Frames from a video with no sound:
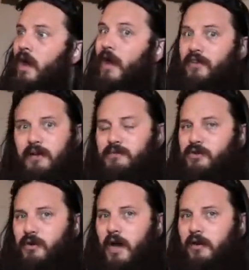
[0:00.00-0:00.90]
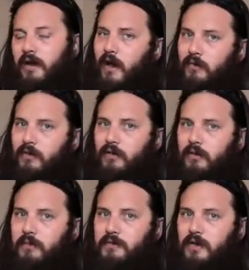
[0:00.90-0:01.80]
And then I'm just riding. I don't really know
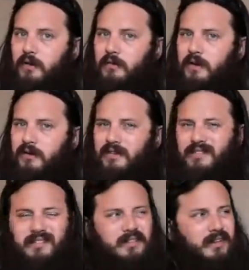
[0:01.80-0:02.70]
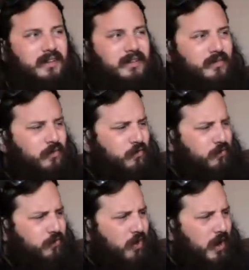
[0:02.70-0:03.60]
what I'm talking about. It's
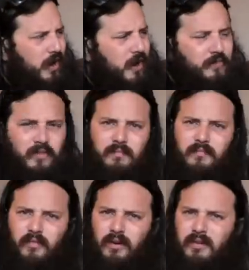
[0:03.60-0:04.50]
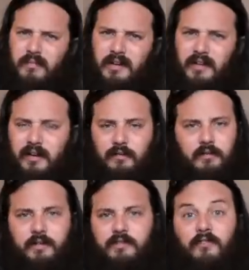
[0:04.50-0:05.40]
500, 400 miles, I don't
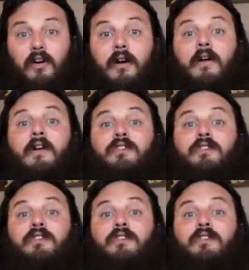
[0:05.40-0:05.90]
know, it's far.